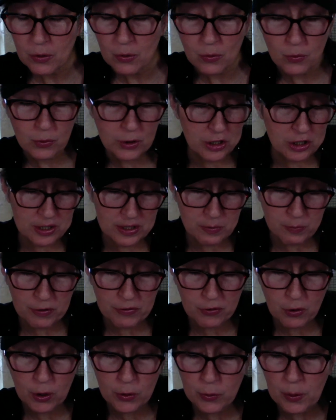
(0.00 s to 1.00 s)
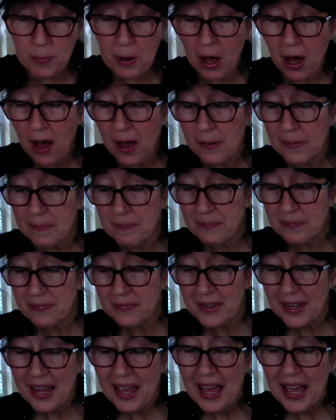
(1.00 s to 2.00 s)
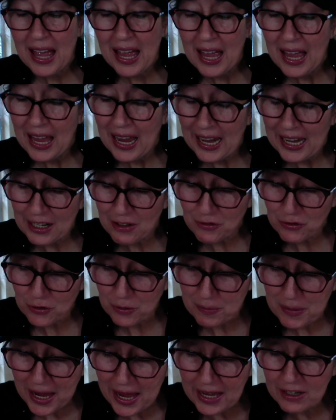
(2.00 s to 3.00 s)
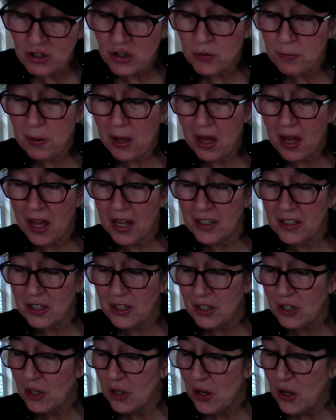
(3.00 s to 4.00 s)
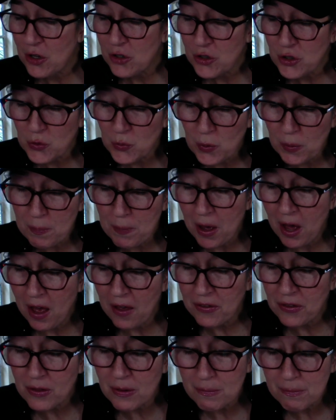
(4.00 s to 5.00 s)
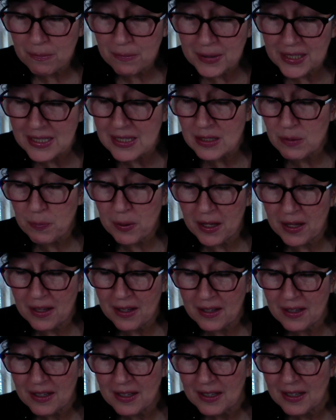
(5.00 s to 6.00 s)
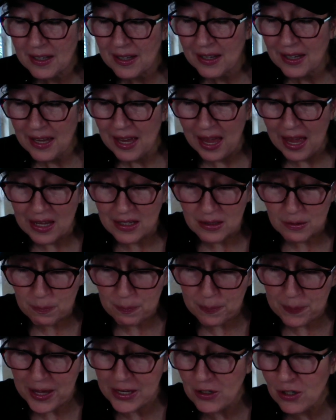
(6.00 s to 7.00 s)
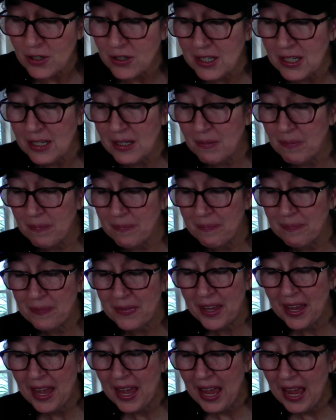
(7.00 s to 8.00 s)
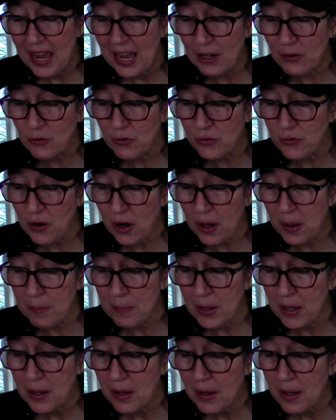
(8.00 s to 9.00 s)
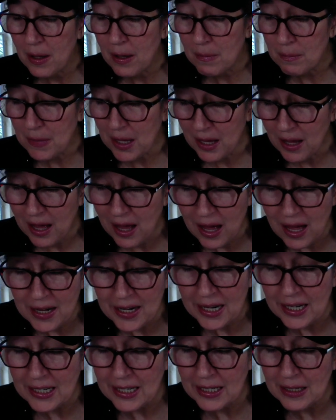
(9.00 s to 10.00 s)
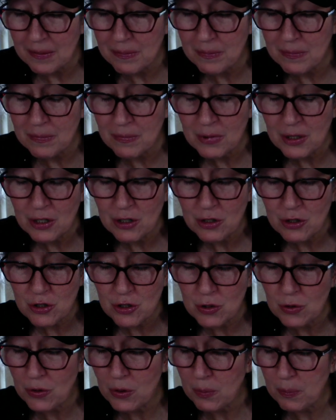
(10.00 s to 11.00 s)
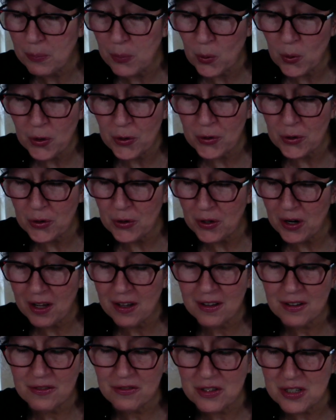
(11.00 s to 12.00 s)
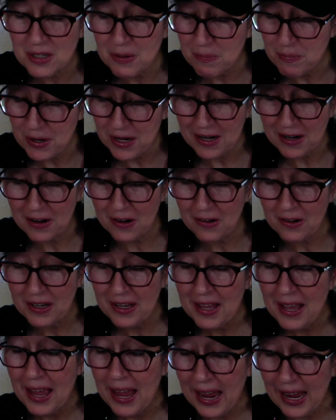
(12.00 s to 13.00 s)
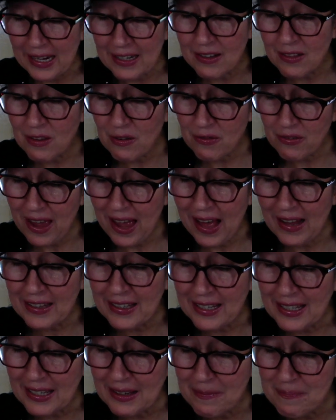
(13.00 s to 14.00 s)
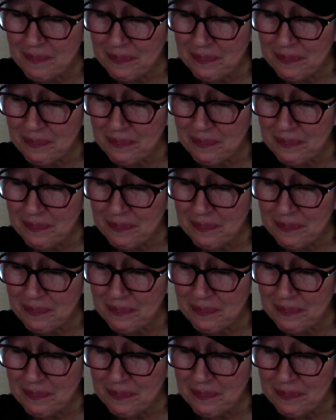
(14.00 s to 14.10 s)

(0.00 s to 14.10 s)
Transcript: which is before Rabbah, and from Heshbon to Ramoth Mitzpah and Betanim, and from Mahanaim to the border of Debir, and in the valley,